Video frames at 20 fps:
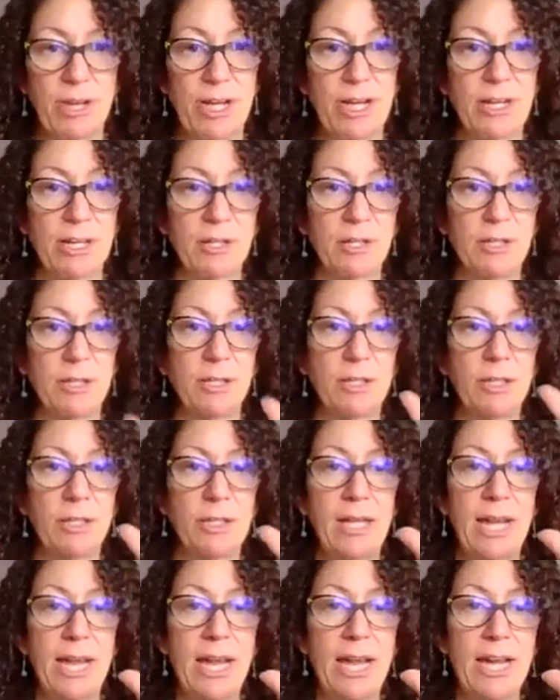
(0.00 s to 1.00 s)
got.
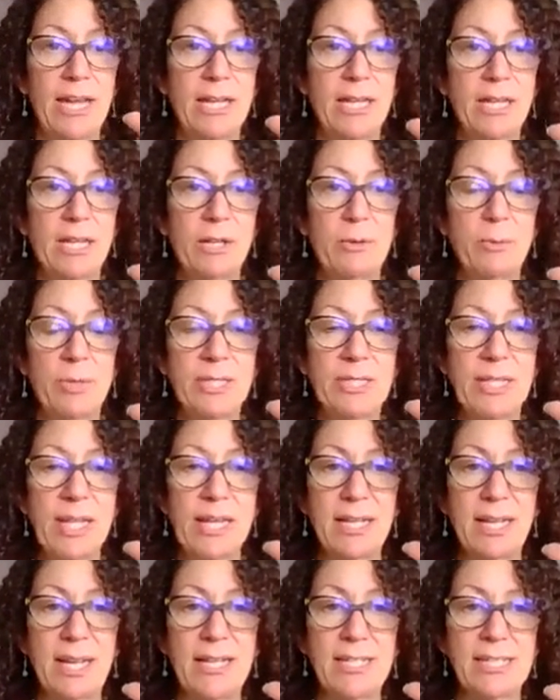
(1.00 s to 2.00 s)
Lake. What's
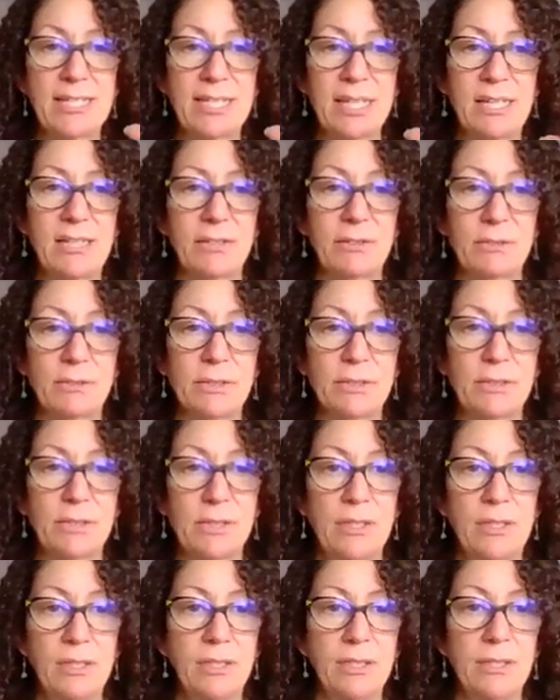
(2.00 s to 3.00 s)
that last sound?
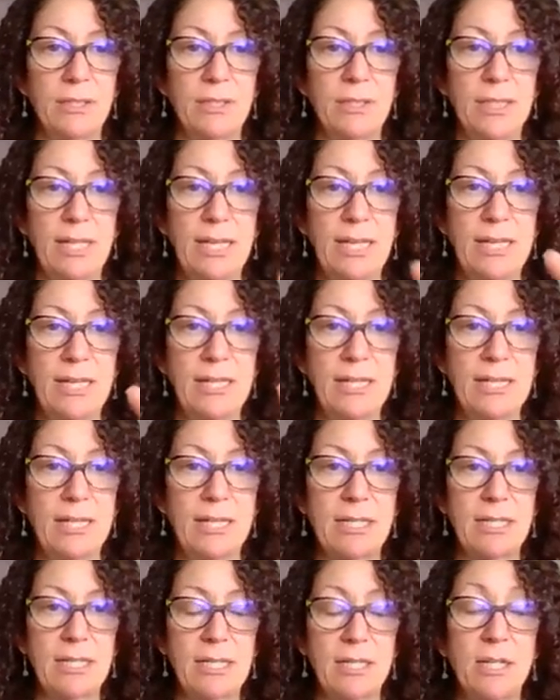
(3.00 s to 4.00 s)

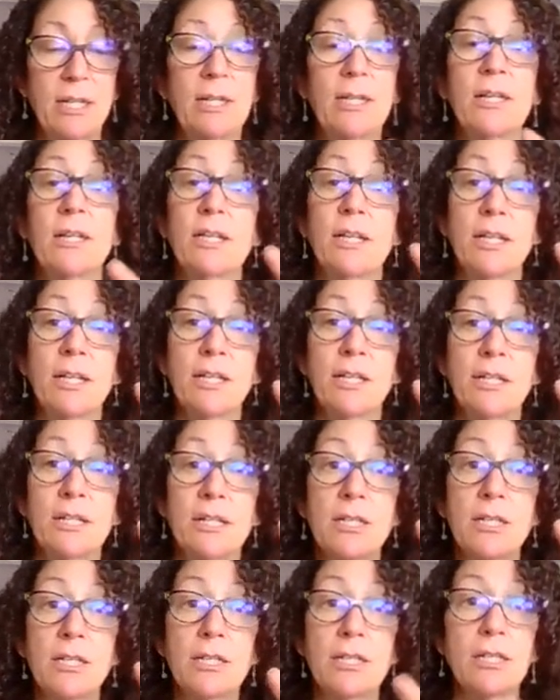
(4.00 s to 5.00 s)
Lake.
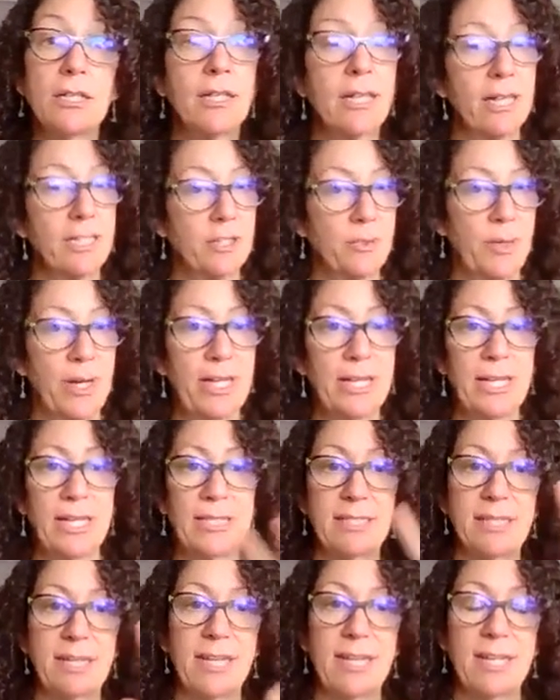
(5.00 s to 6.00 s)
That's right.
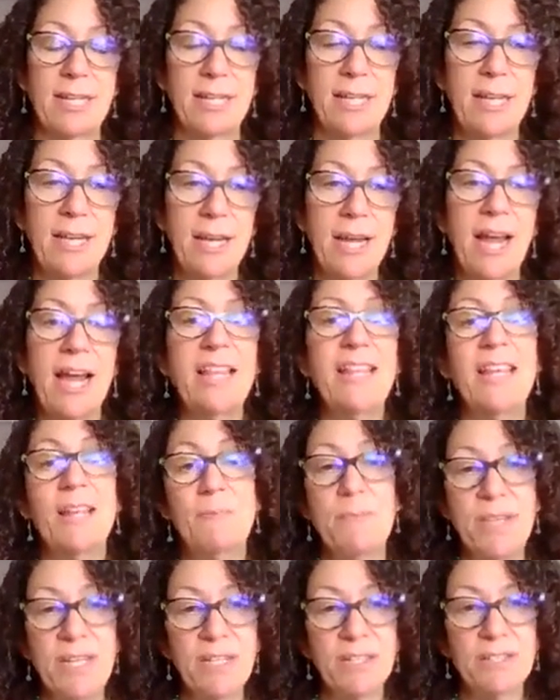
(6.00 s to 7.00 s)
That's lake. And
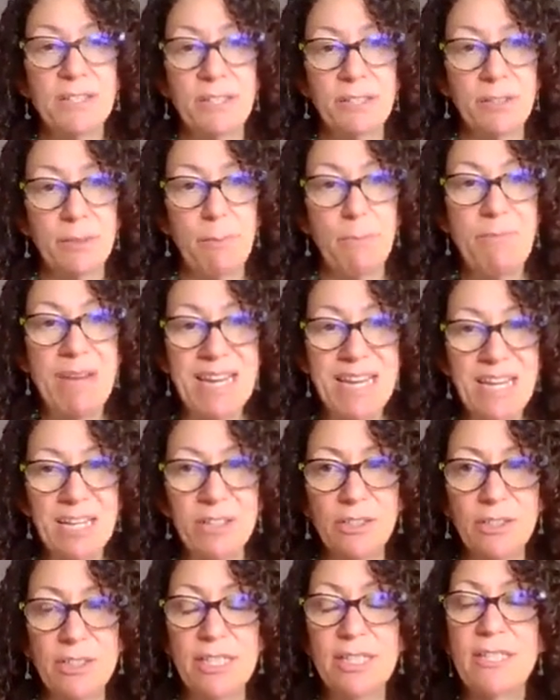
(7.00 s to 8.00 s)
then
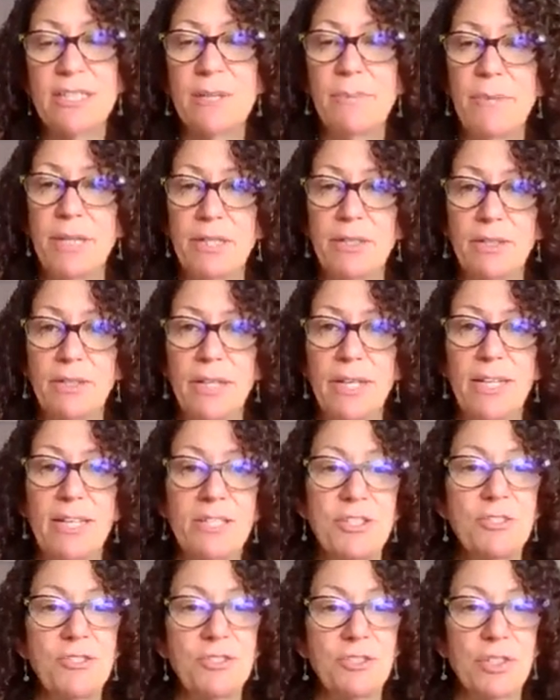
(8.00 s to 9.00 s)
medial is the middle. And
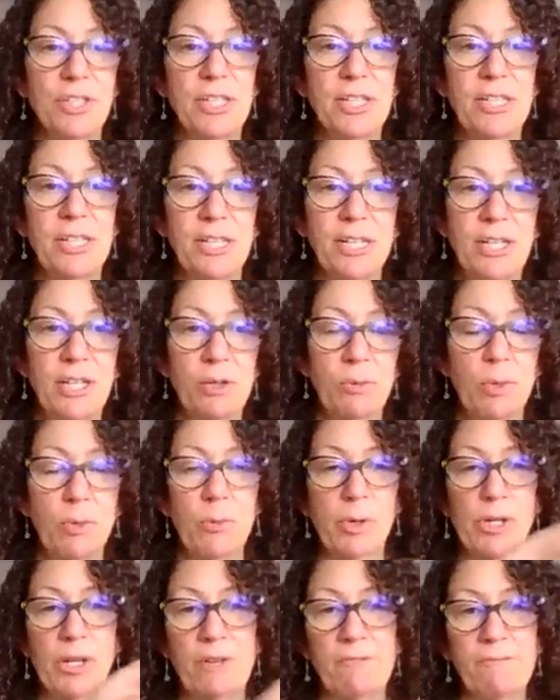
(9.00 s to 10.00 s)
it's usually we
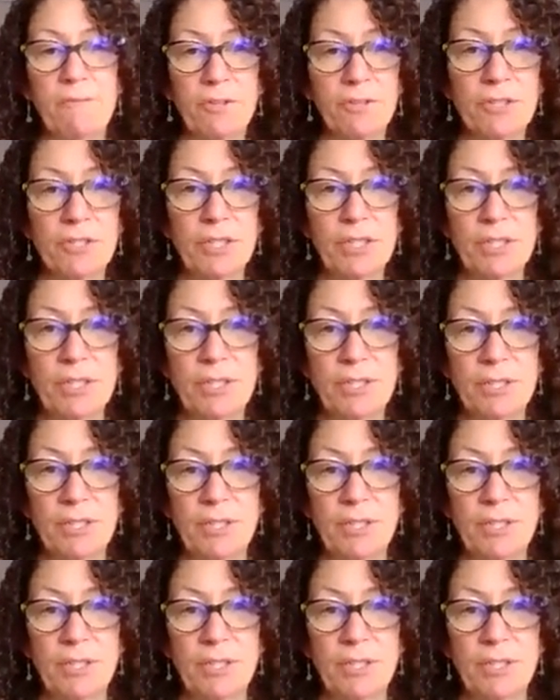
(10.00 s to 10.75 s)
work on first,